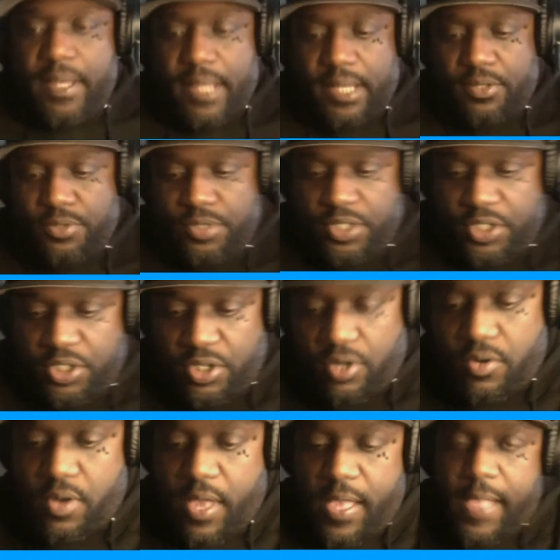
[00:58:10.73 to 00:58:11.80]
I do the
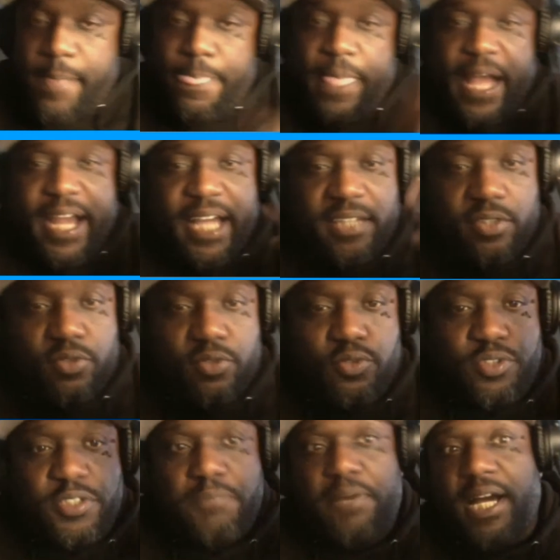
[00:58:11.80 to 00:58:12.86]
show, and I got the
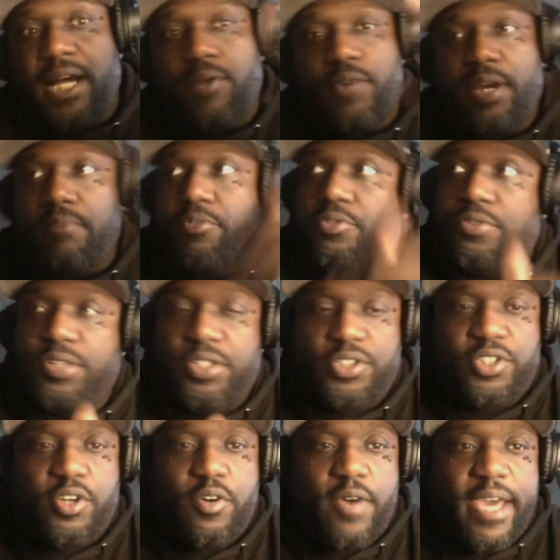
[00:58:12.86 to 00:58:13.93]
new spot where I'm doing the
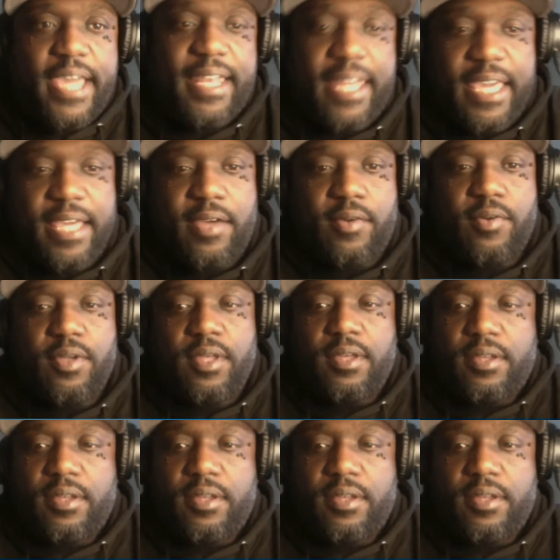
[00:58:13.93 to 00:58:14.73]
show at now.